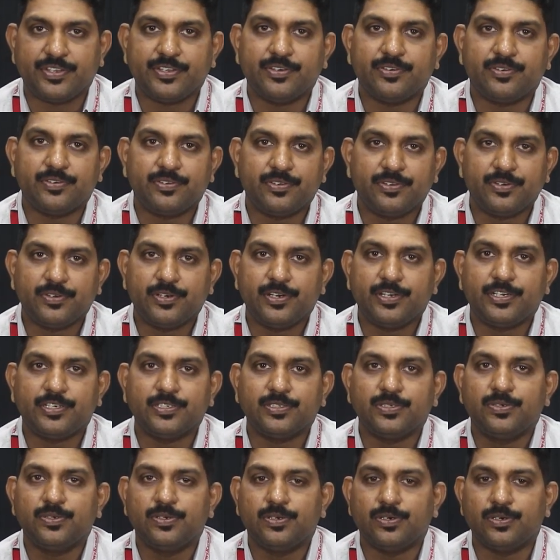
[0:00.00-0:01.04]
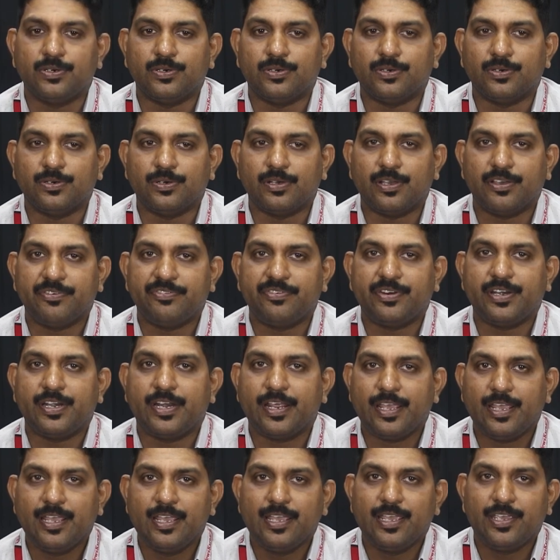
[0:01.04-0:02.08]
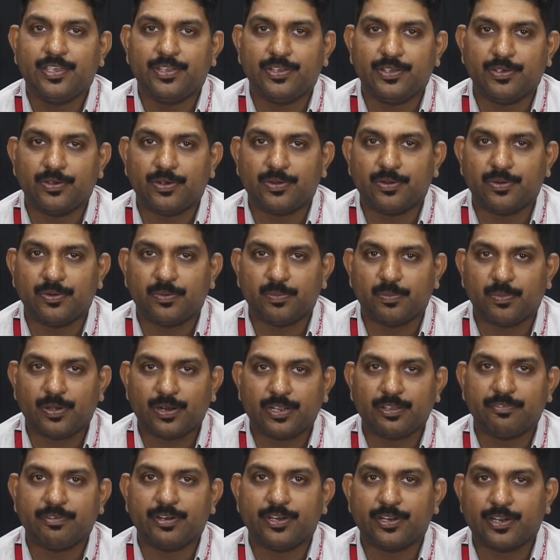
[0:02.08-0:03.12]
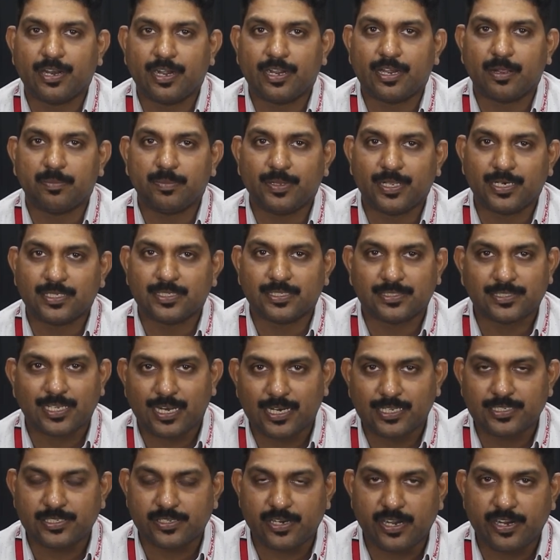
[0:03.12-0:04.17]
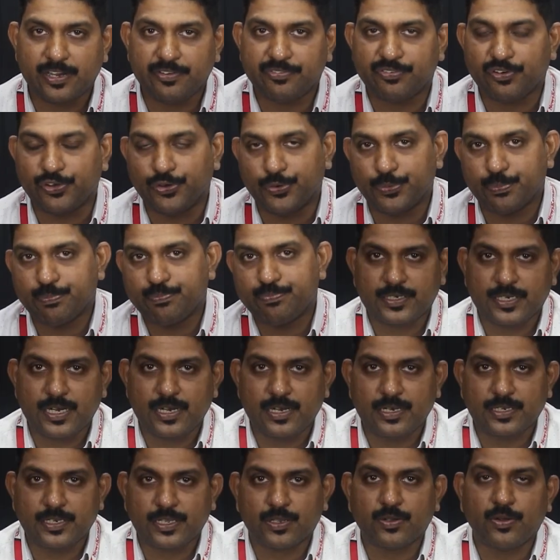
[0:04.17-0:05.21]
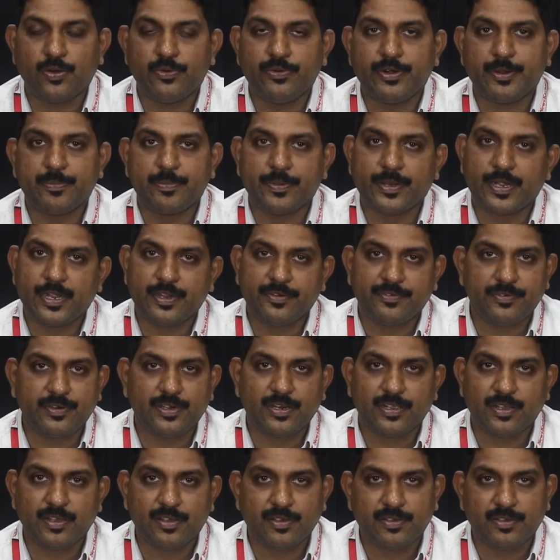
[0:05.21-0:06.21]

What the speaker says: You need to every day, you morning when you get up, there is a challenge ready for you. Till the COVID period,